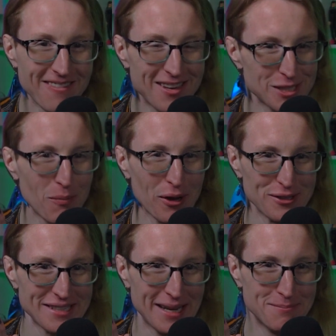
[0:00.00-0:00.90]
Spoiler
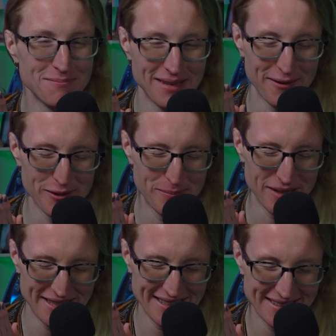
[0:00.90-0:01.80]
time,
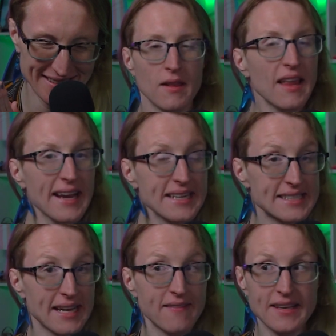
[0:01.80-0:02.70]
everybody. Like I
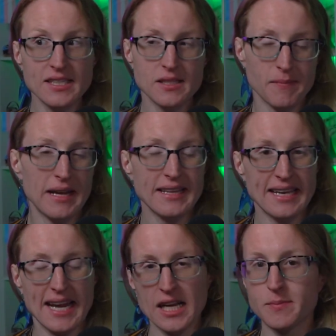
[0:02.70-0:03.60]
said, this is mainly
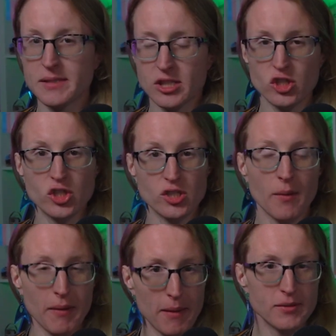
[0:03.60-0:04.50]
an exposition
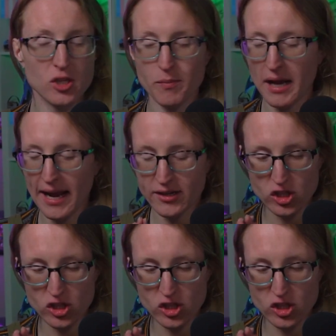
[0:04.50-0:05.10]
dump episode, but